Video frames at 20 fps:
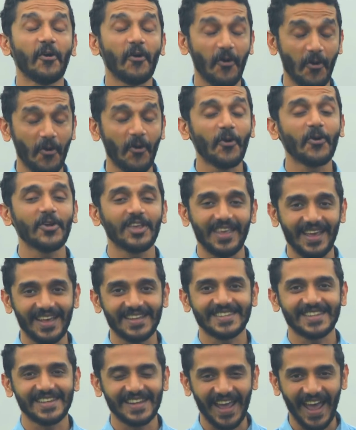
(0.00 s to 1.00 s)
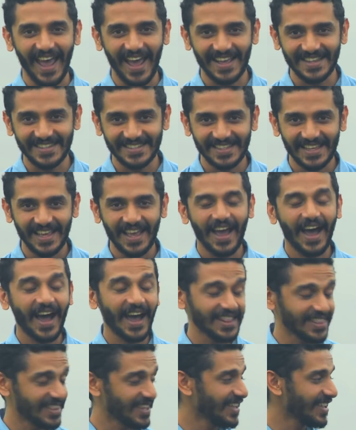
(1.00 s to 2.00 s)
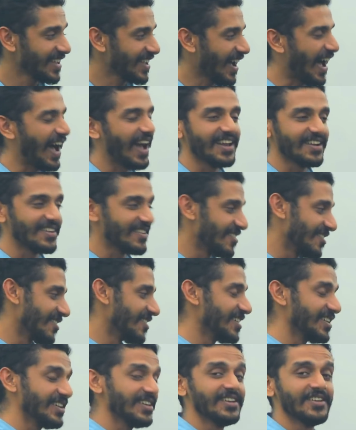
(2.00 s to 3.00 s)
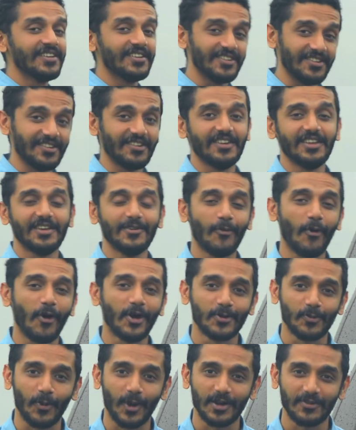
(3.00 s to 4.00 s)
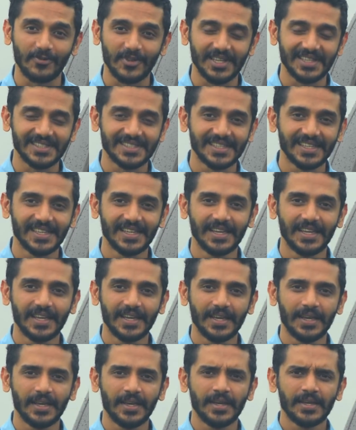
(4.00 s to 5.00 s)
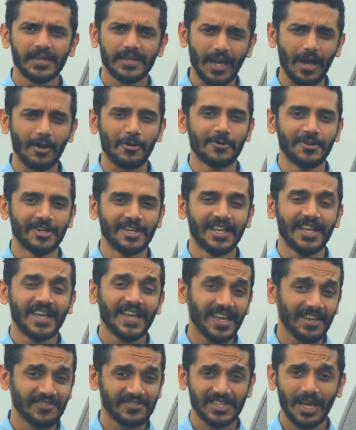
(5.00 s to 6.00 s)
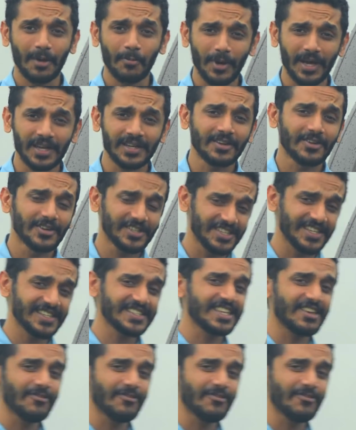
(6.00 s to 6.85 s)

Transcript: Oh yes, it has. I think I really want one of these. Now, if someone could just